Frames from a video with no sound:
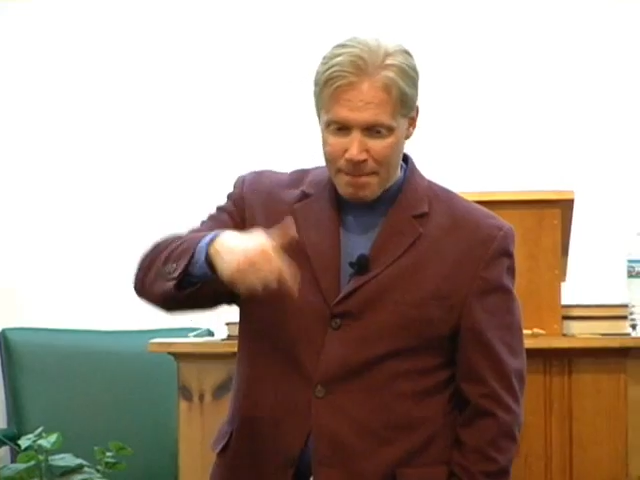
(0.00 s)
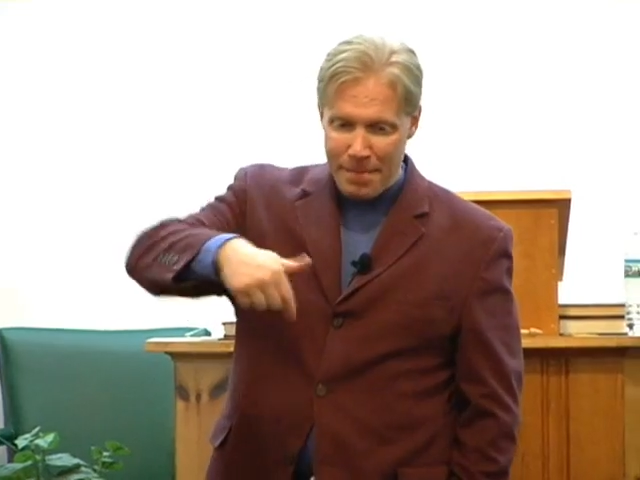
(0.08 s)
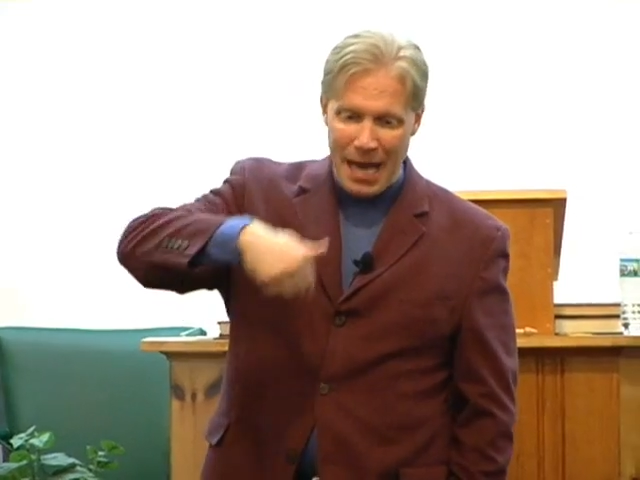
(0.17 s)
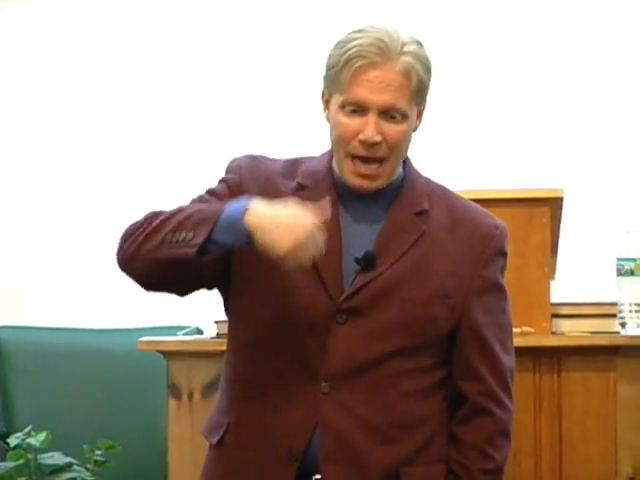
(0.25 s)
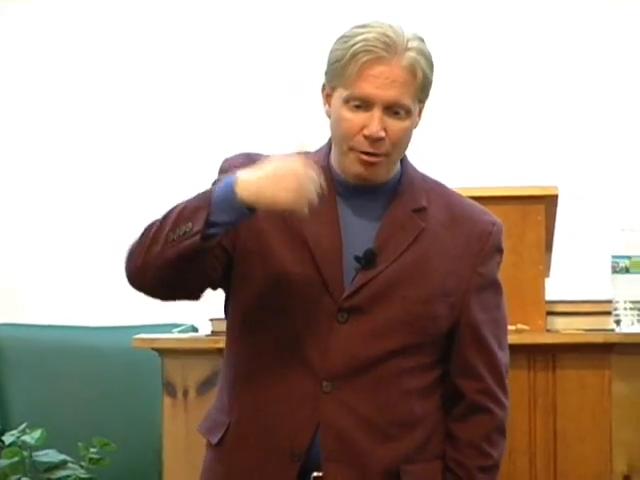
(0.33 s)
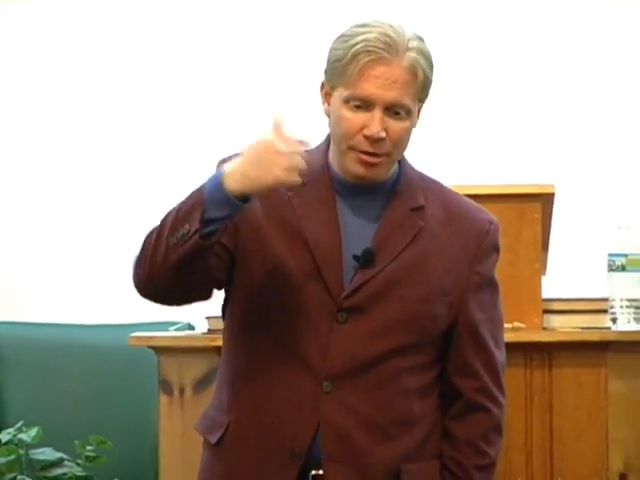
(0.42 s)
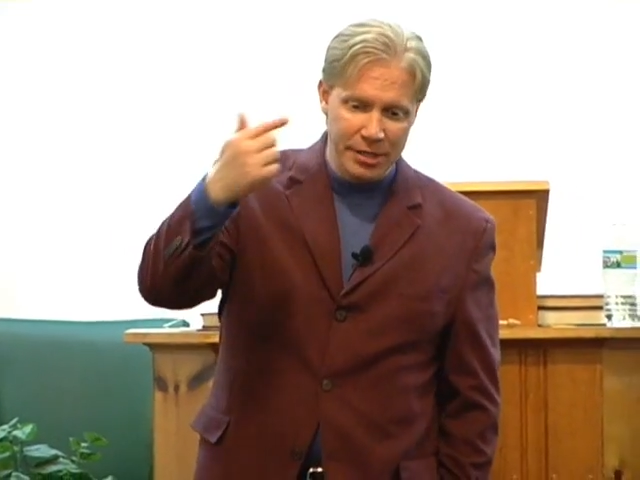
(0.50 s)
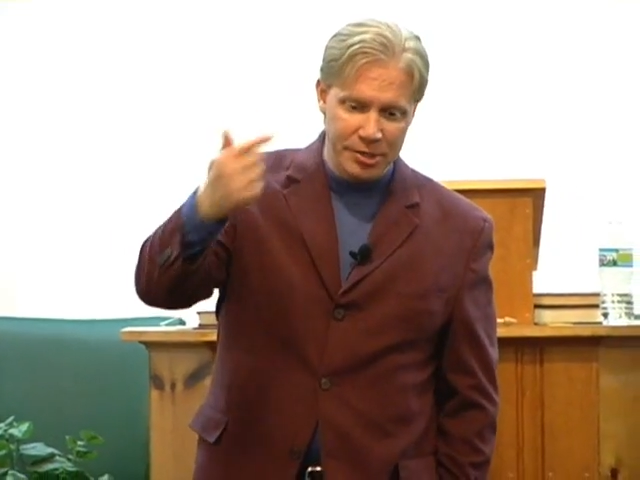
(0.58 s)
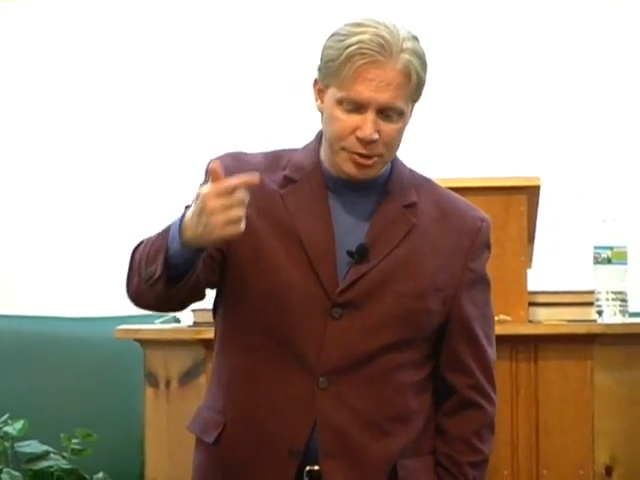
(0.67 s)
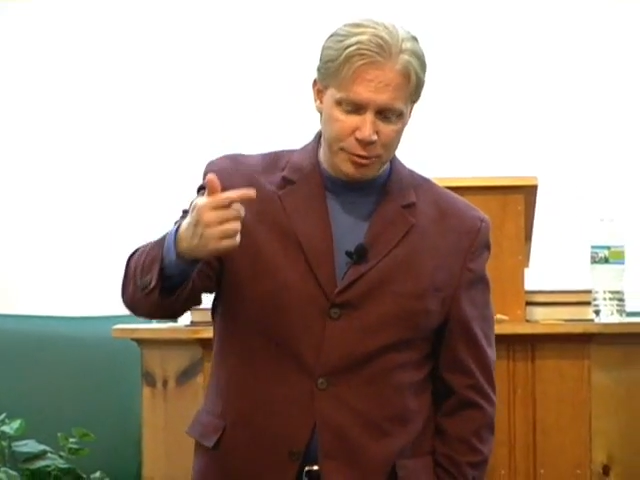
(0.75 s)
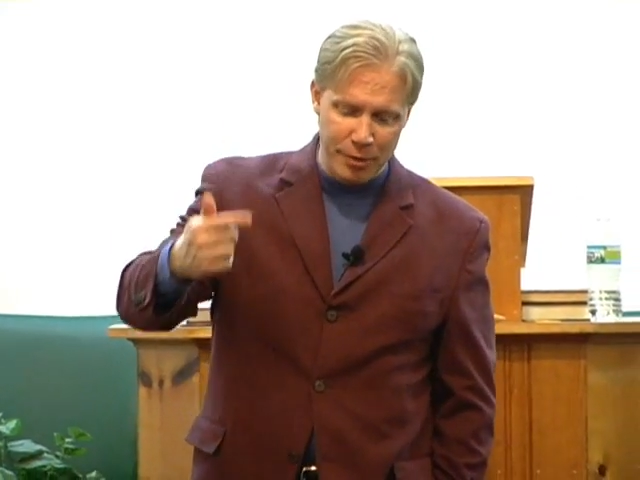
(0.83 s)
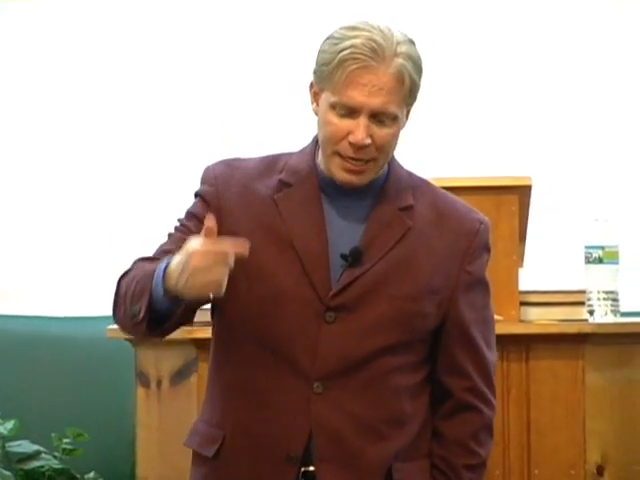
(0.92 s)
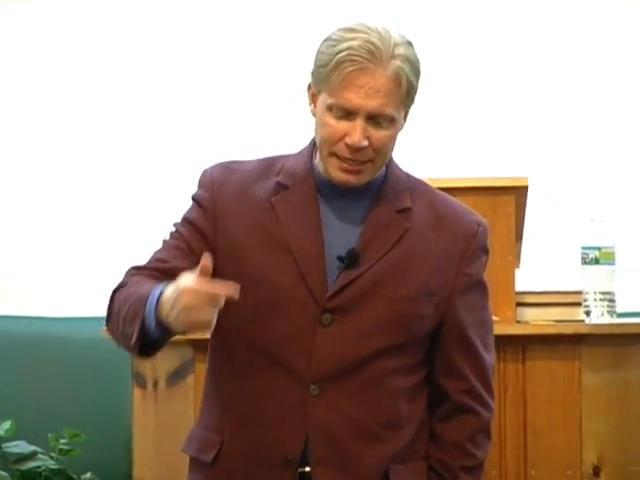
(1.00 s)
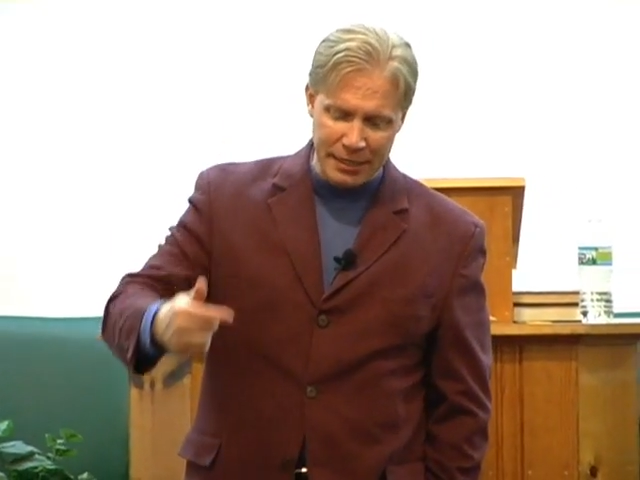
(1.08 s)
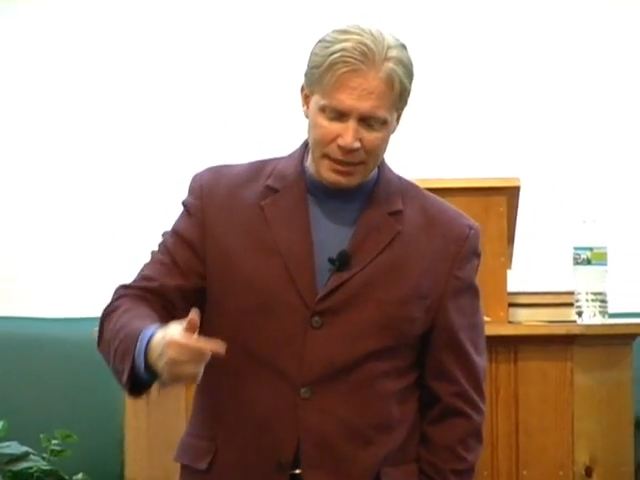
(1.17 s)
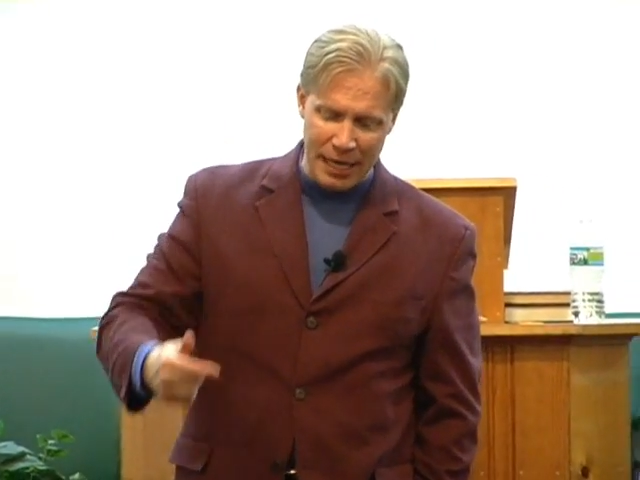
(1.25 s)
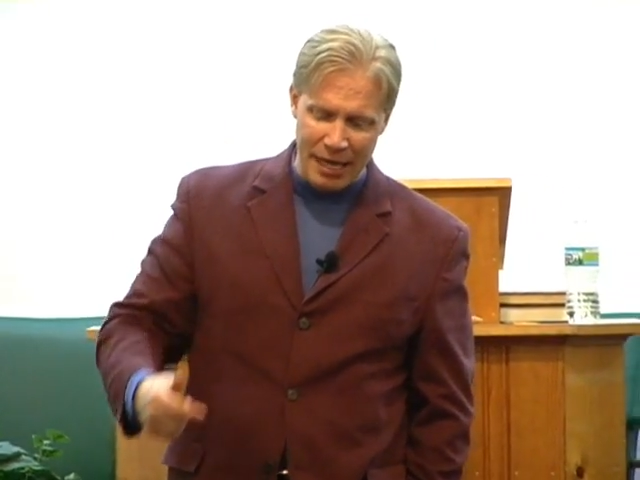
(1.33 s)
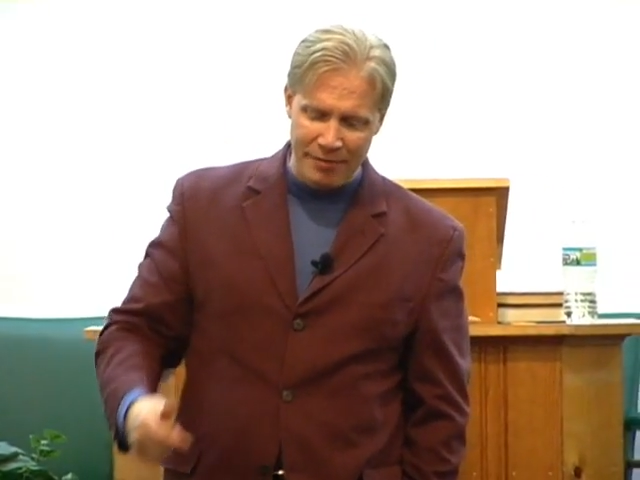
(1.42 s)
empowering us to
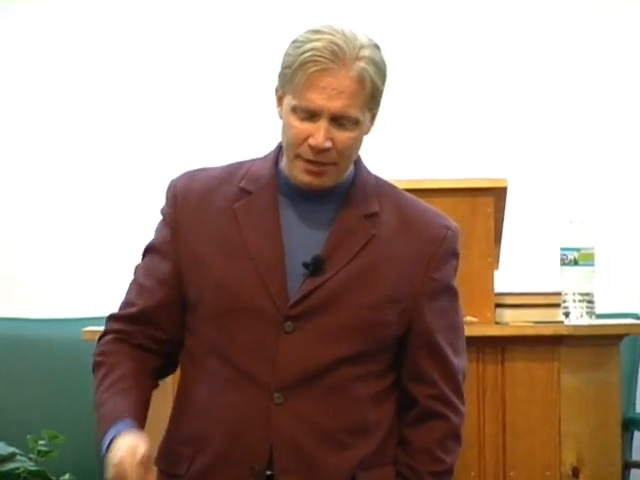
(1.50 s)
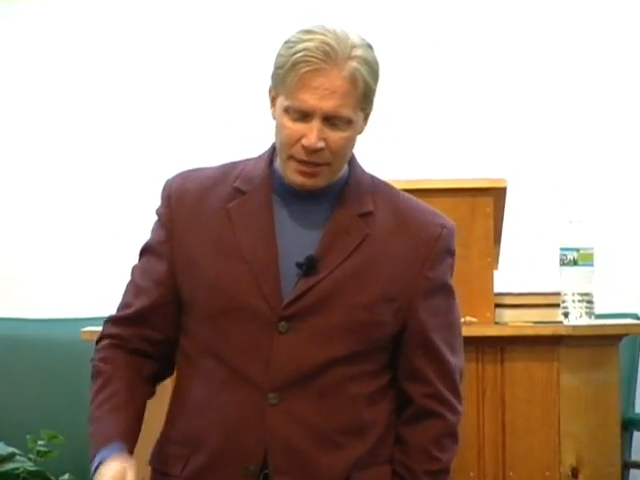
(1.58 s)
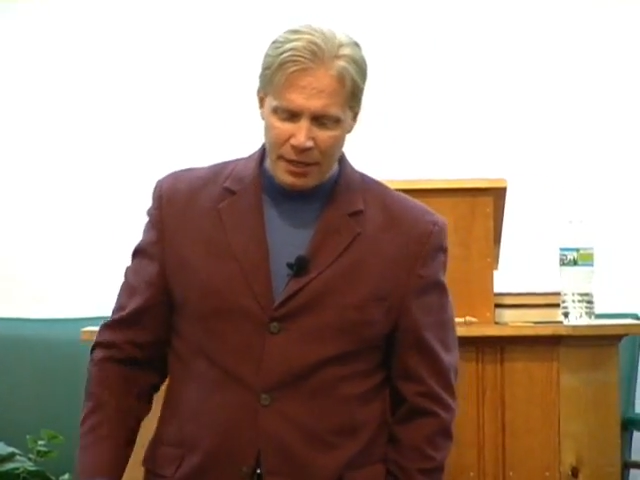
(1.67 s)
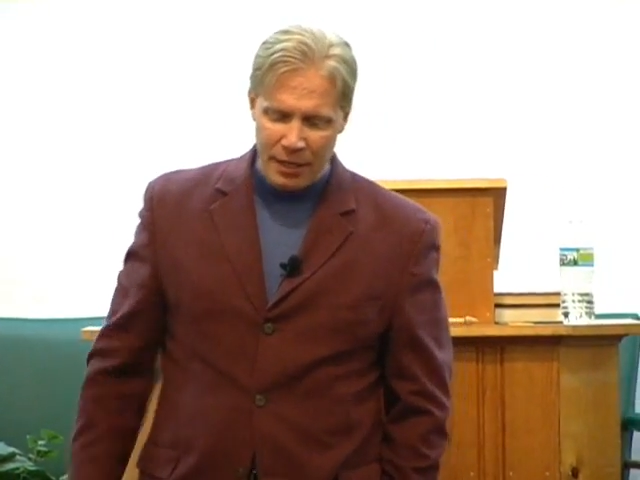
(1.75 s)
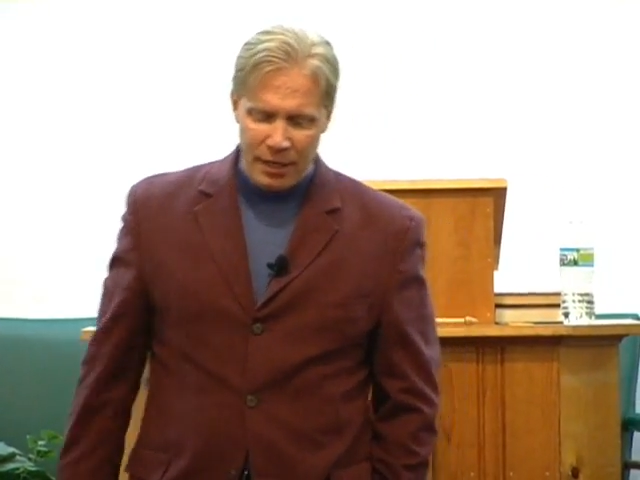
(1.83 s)
reign in life,